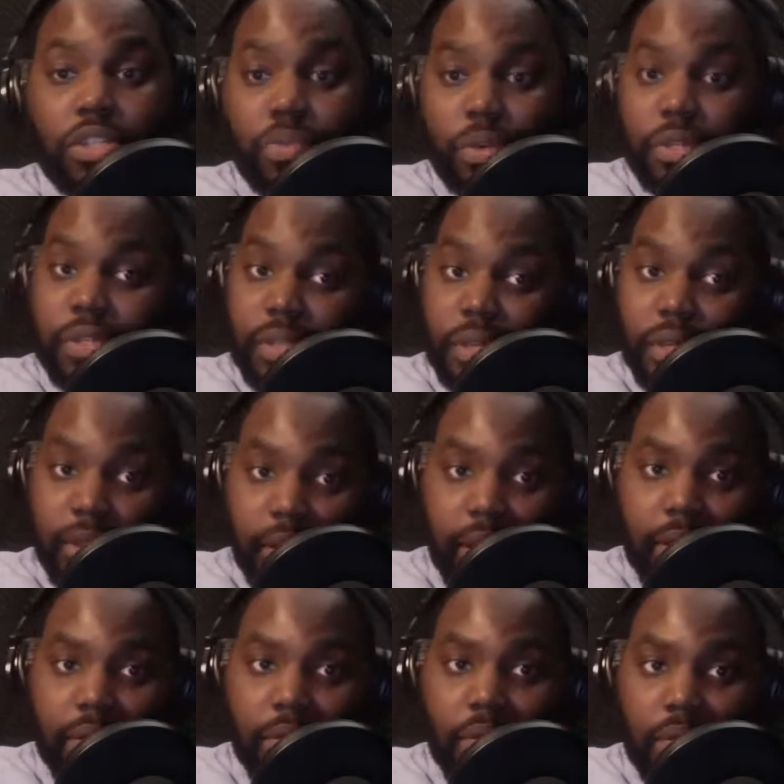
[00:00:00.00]
we're still in
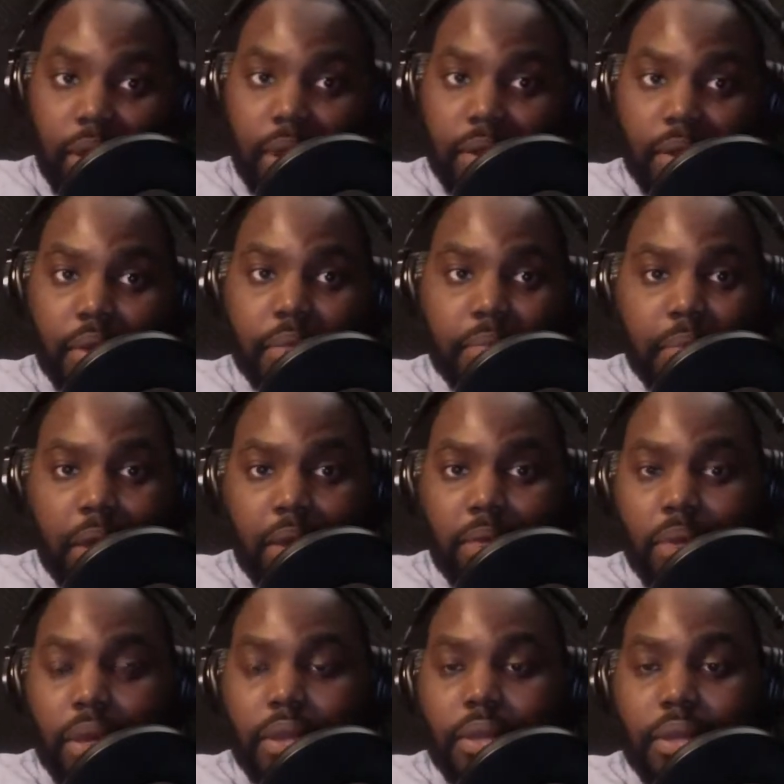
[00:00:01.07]
by the way,